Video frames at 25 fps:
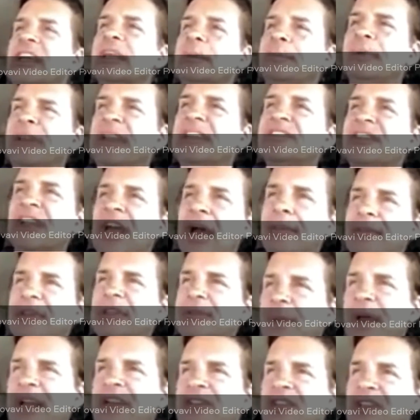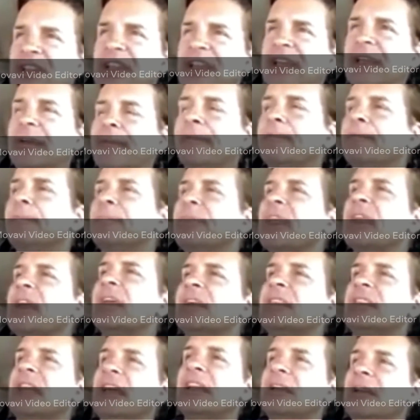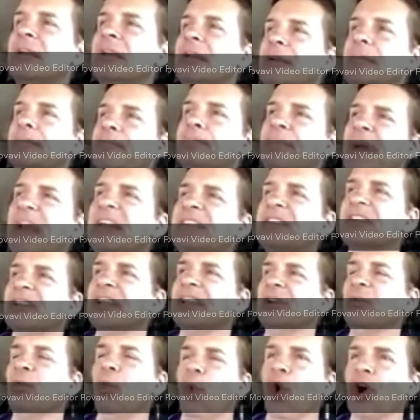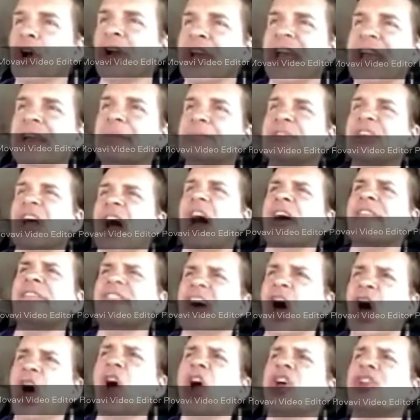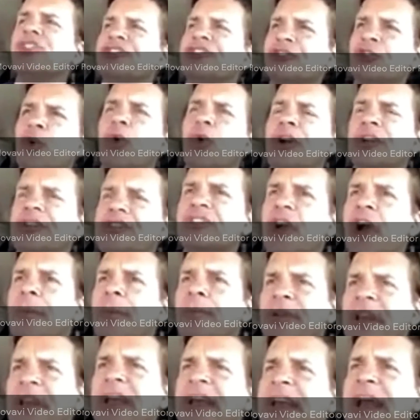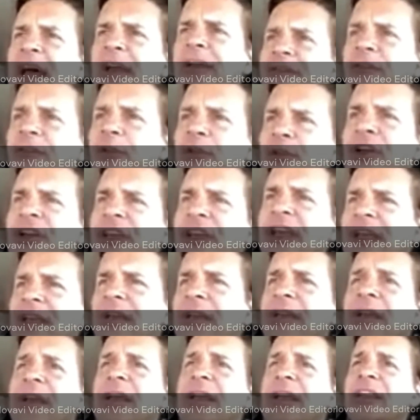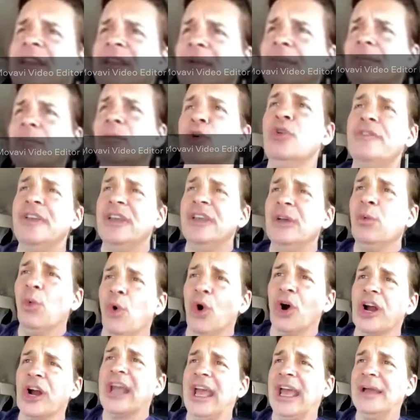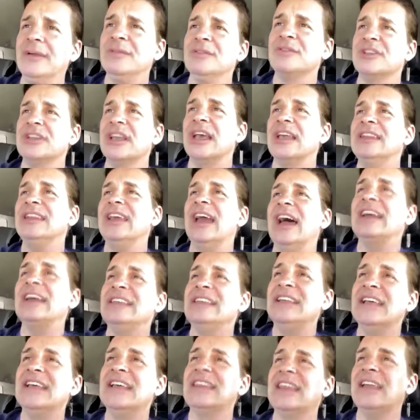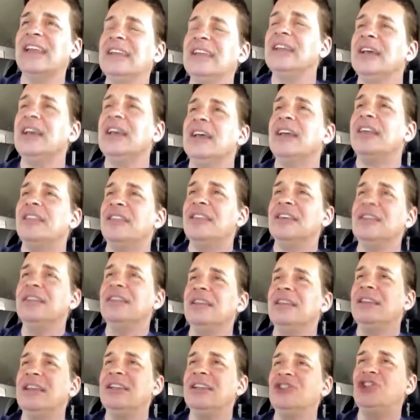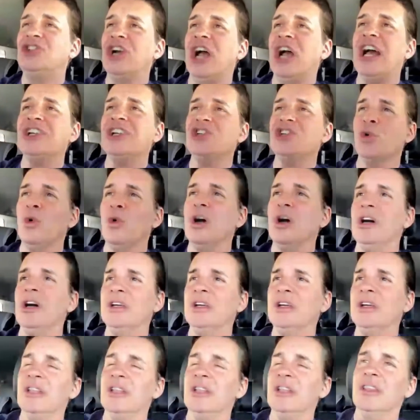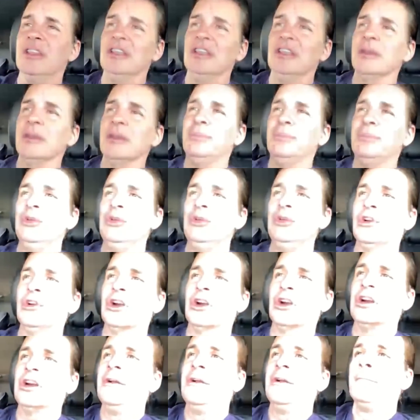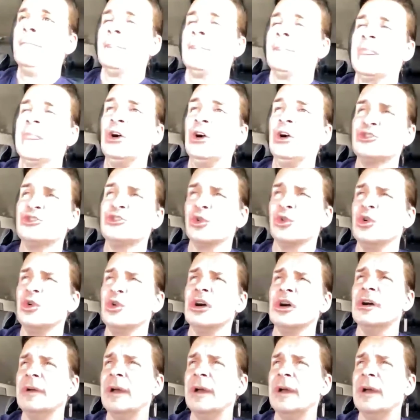in peacetime especially, that basically war games of all sorts are played out. If you look at the movie War Games, and the idea that Joshua, the computer, goes through